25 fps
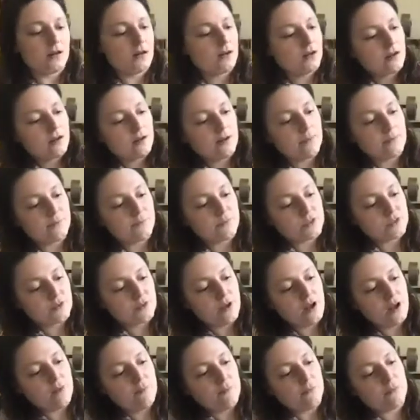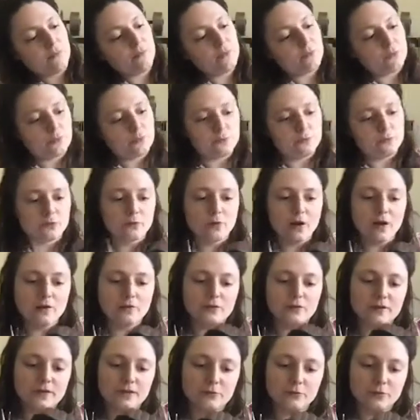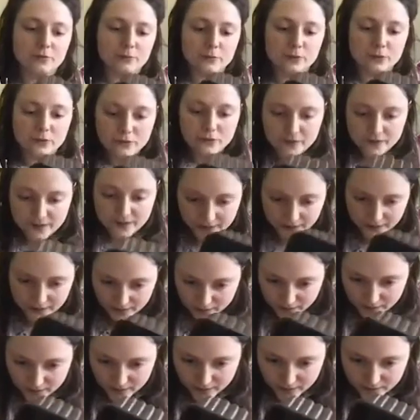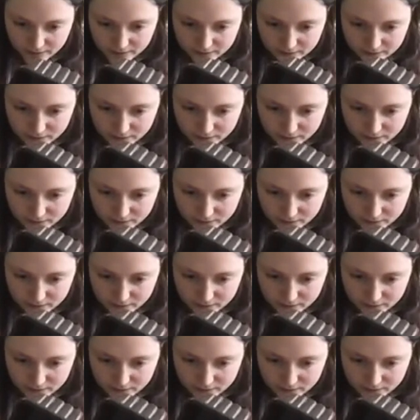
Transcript: um, so I'm roughly removing the in